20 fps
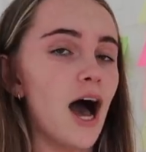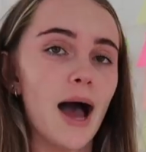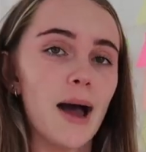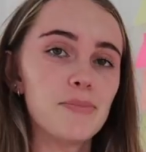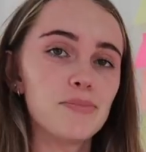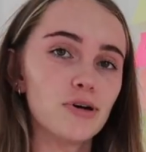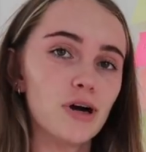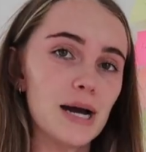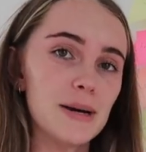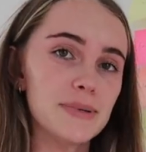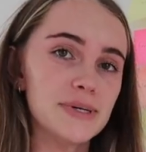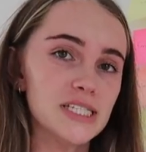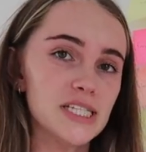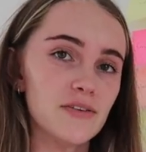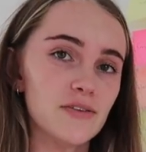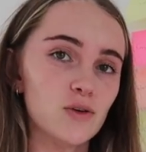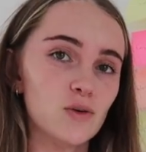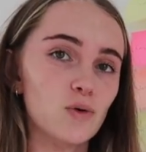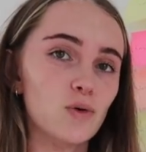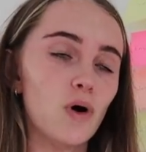I pride
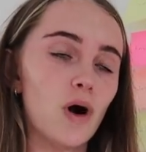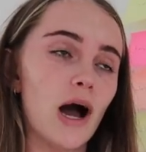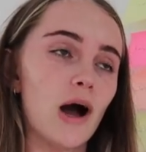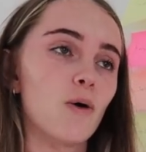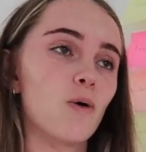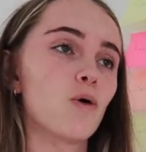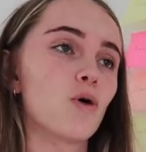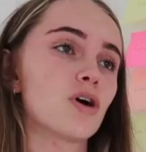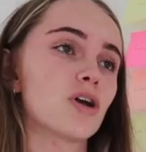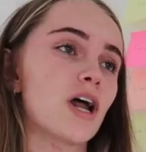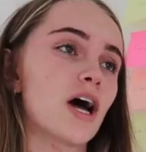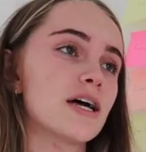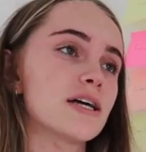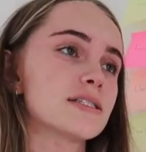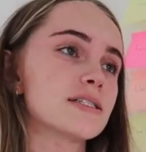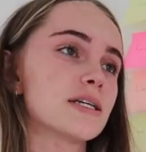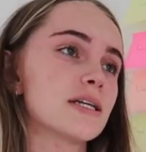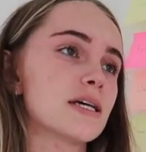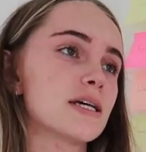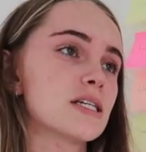myself on how
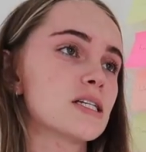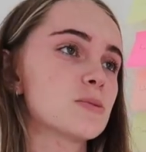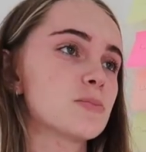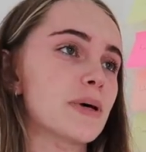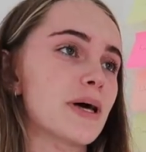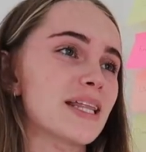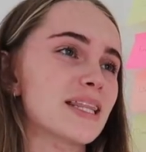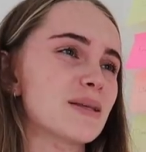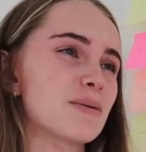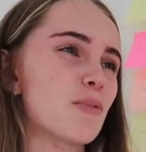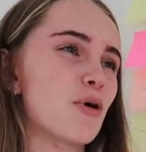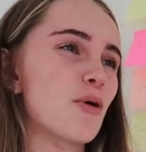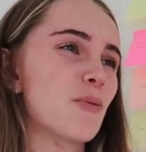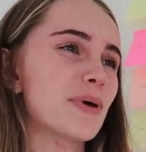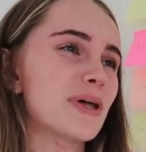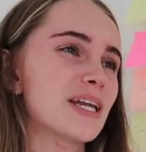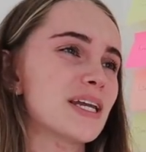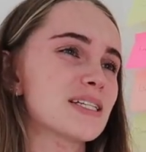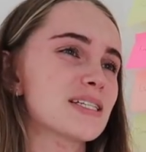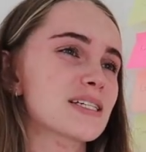organized it is, but at the
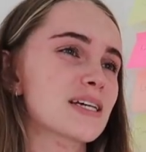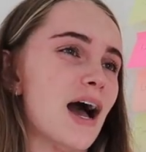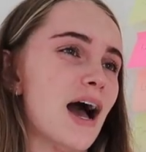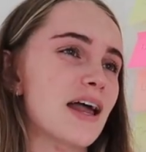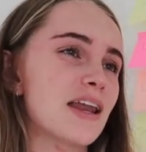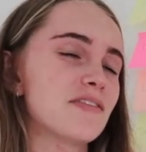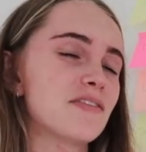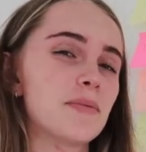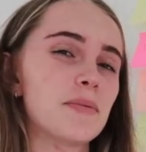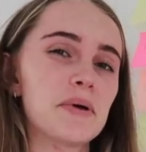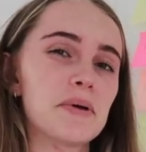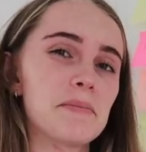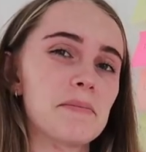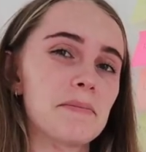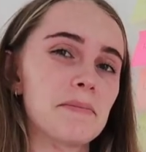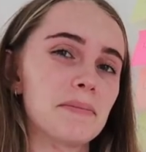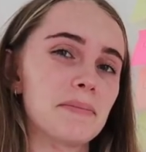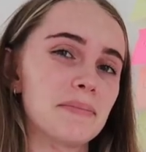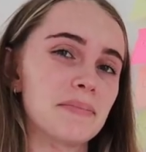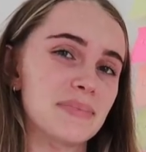moment it's kind of a bit
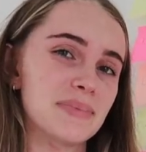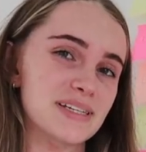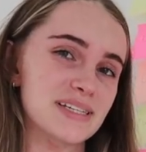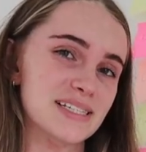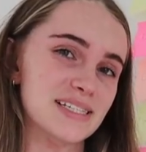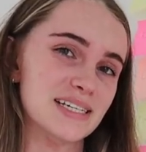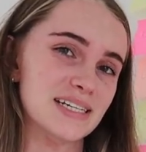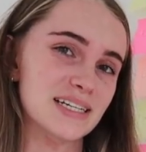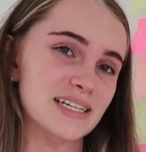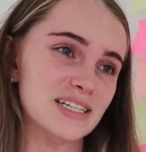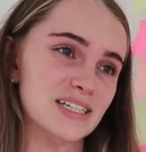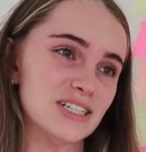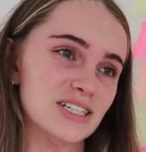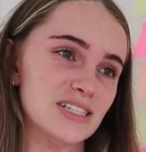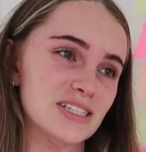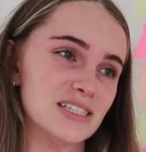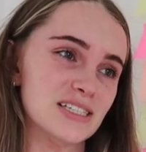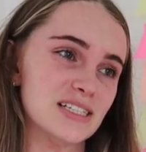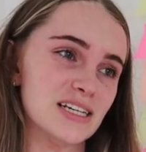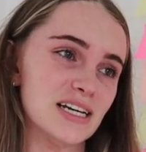messy
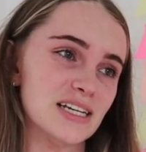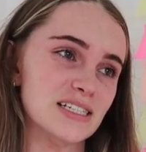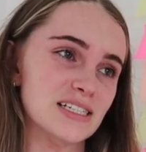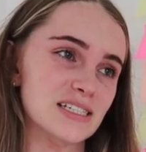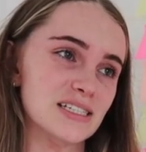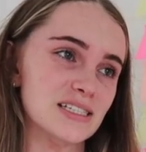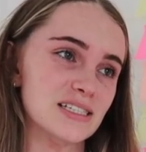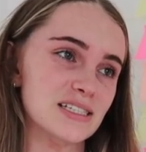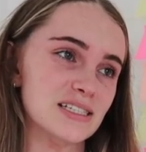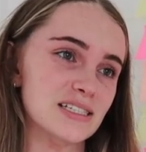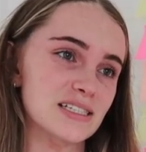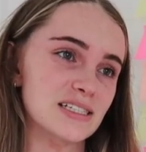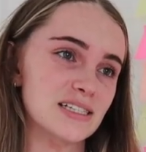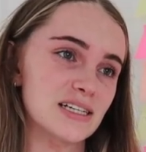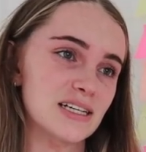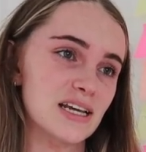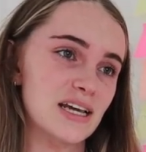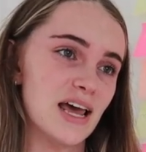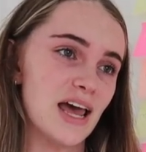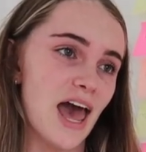because I just
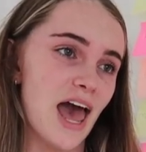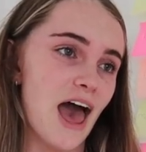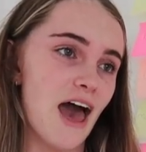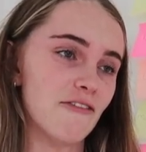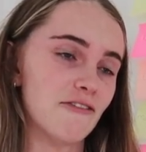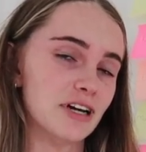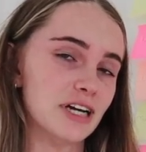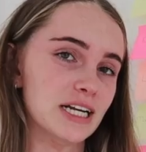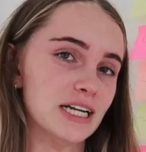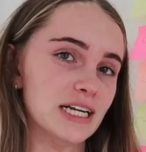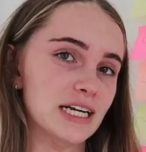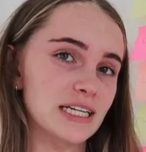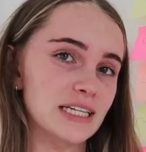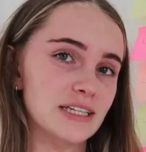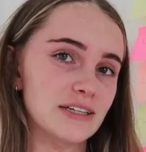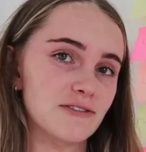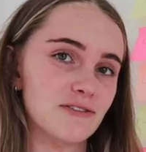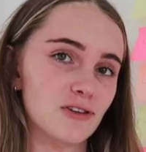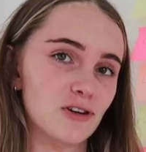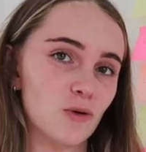haven't
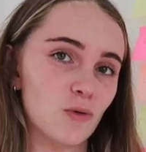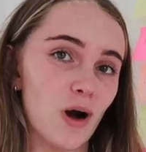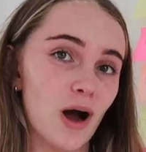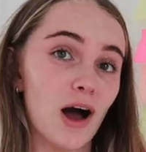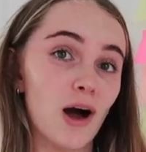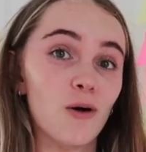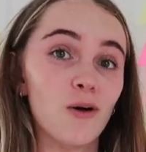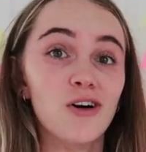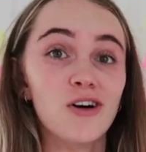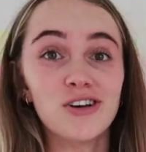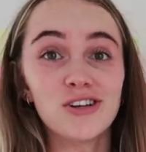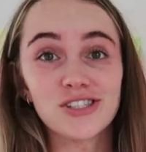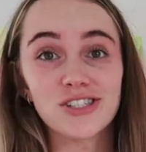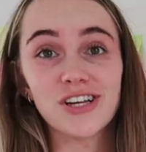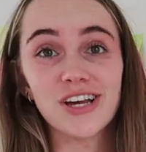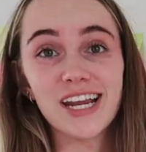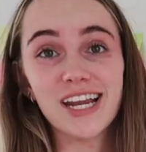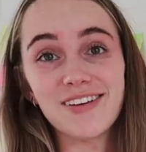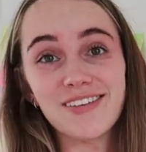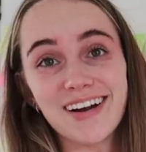cleaned it for a while.
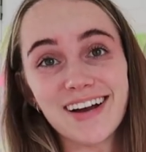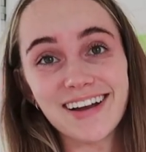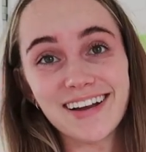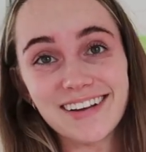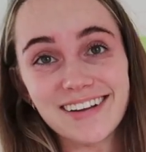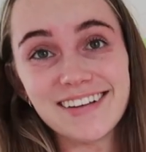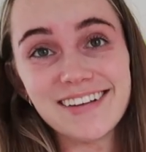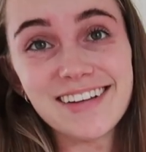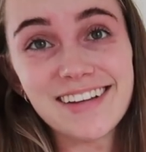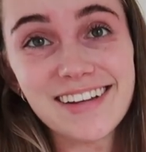So anyway,